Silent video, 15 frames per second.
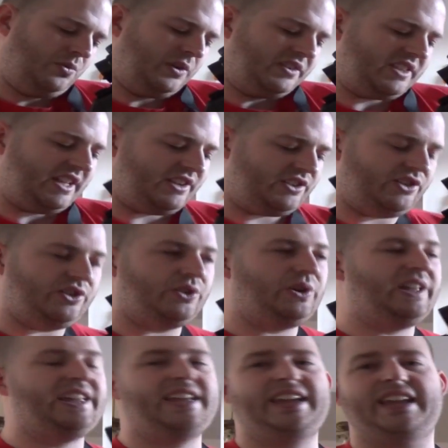what they
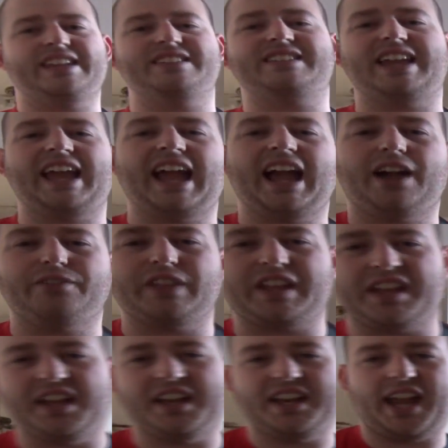do is they have the
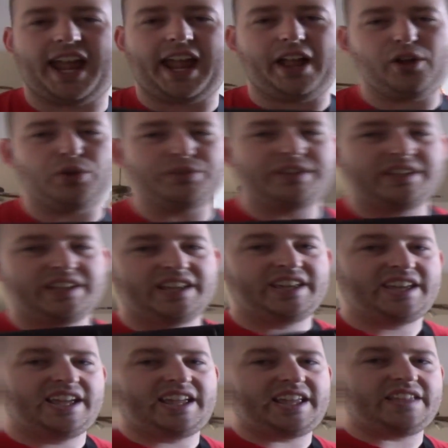gun held
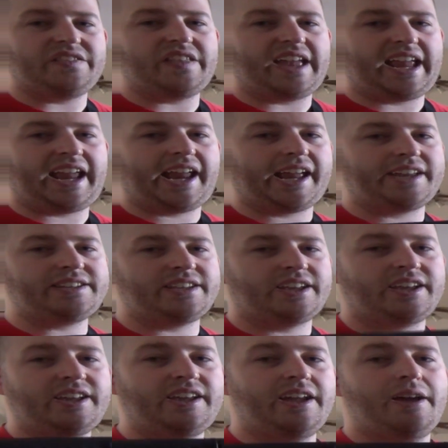in the hand,
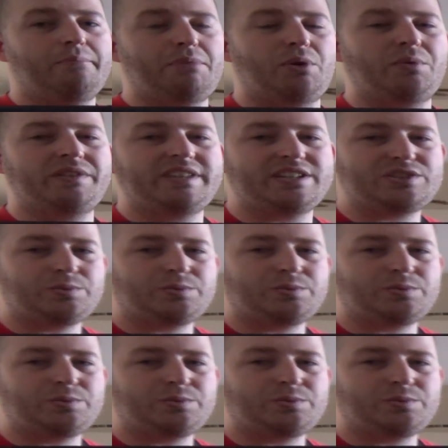but when they